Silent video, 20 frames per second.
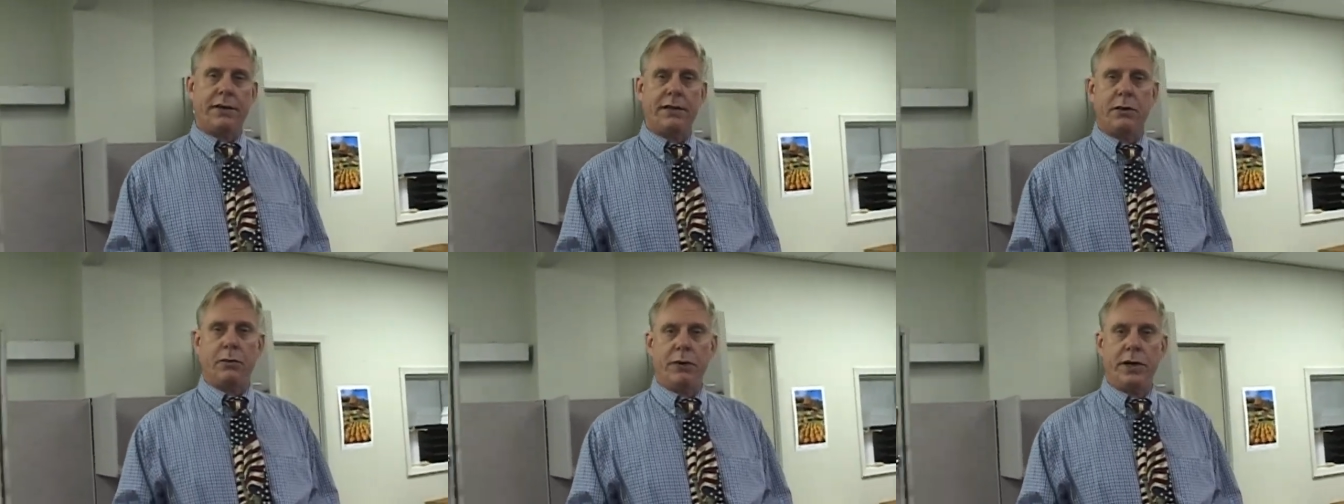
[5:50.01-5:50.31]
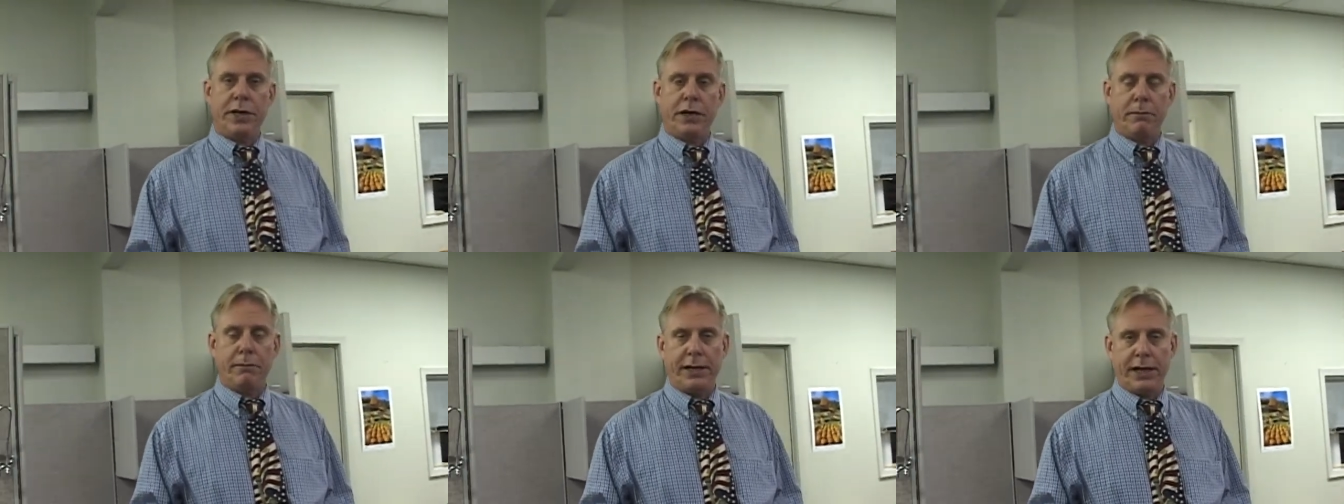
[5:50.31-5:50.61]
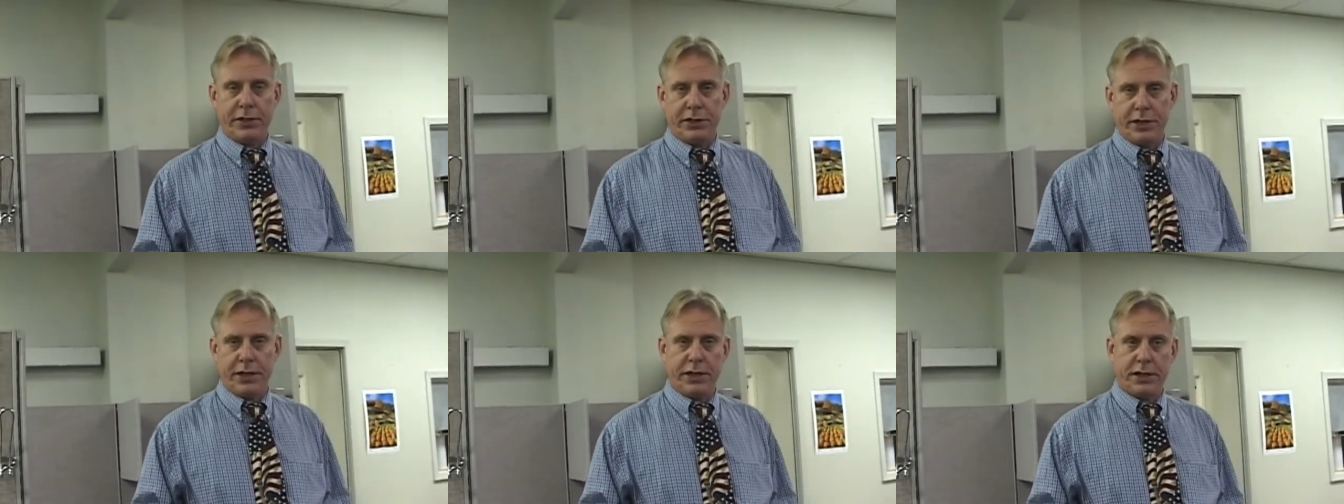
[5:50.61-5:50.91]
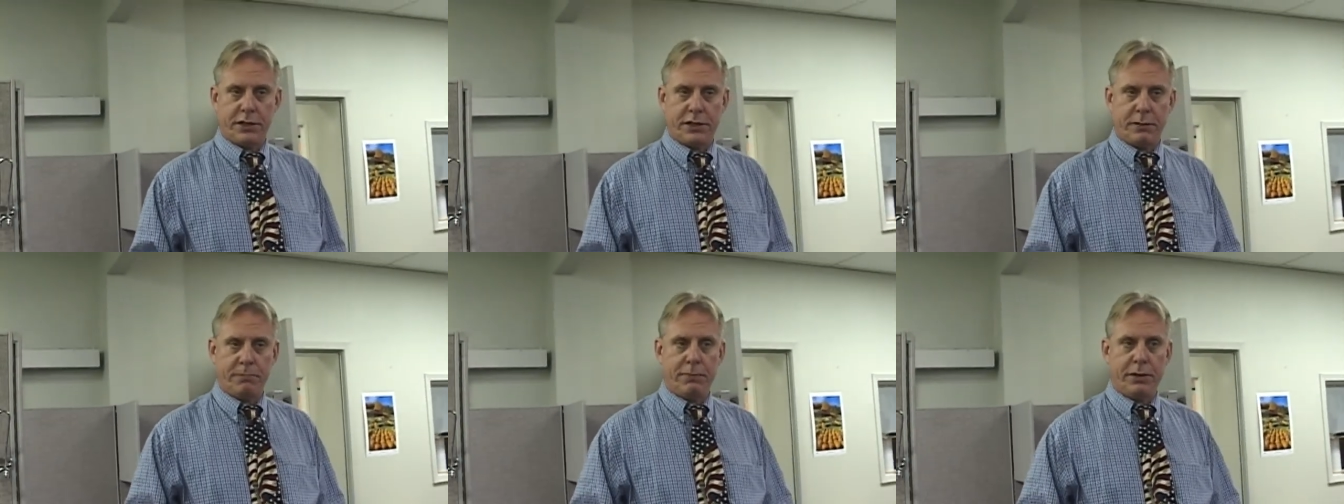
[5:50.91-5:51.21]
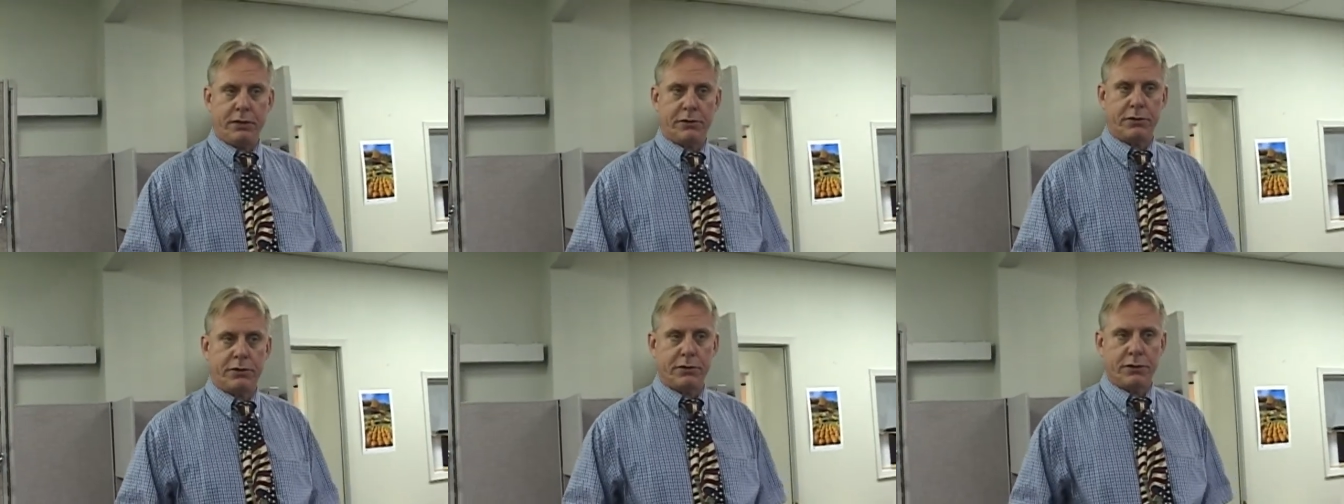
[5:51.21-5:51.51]
that we can match against the
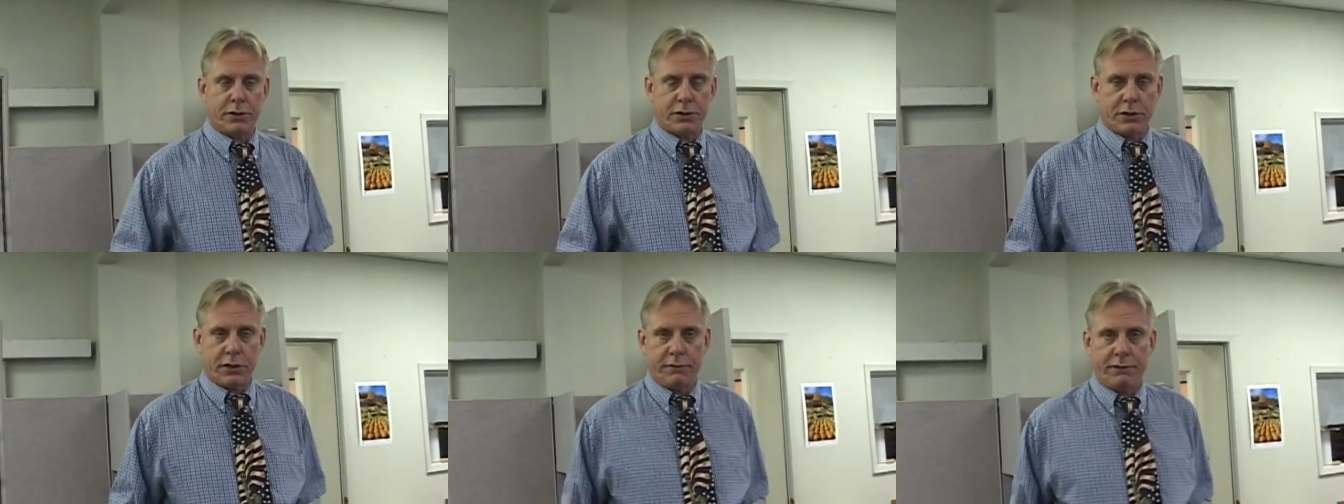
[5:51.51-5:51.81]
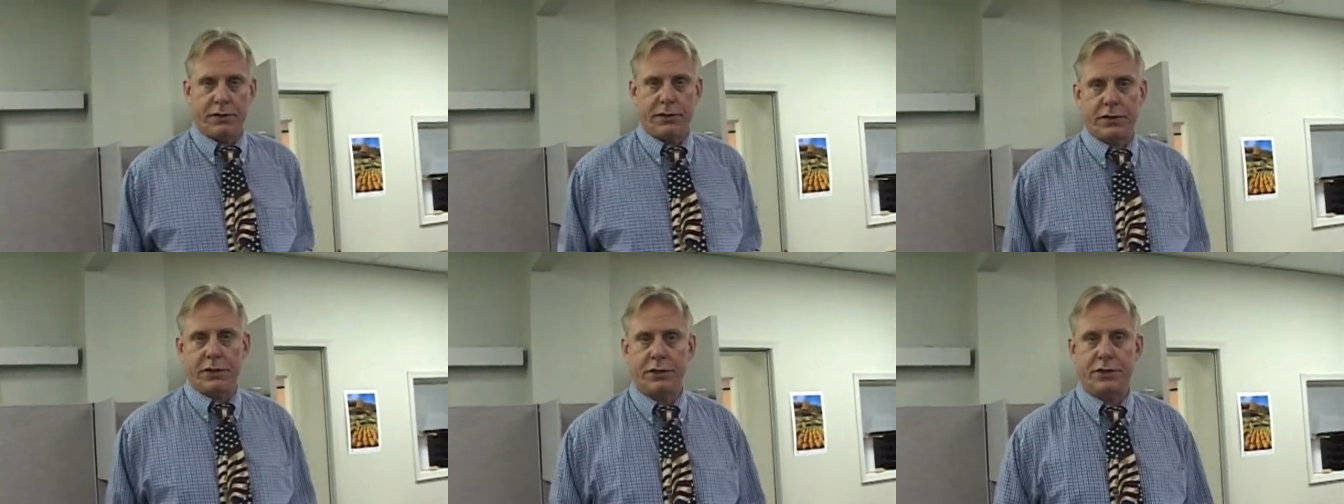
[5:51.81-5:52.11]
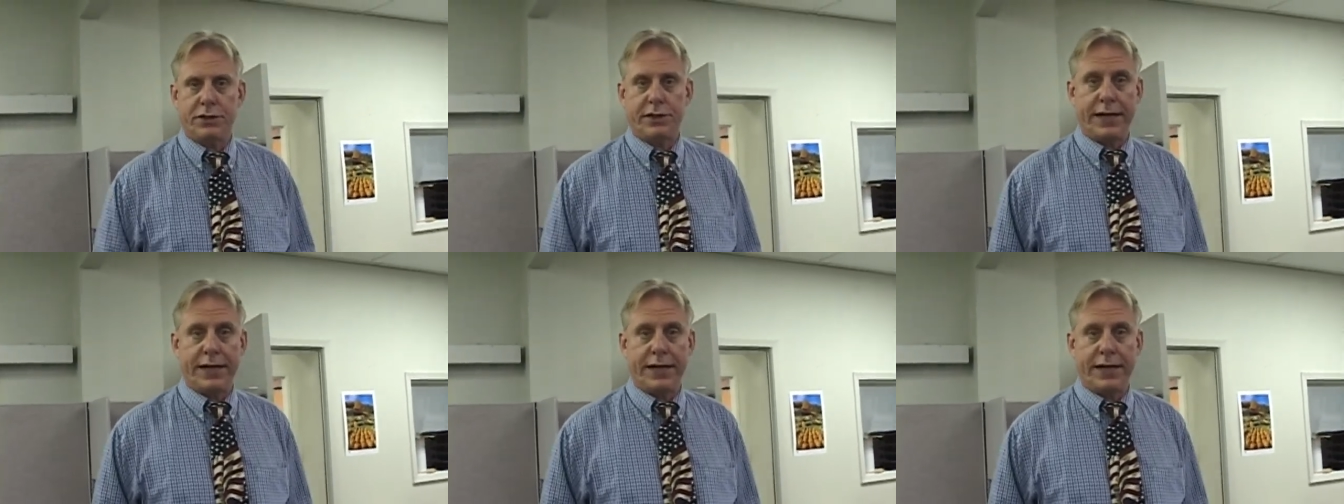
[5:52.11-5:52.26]
Postal Service's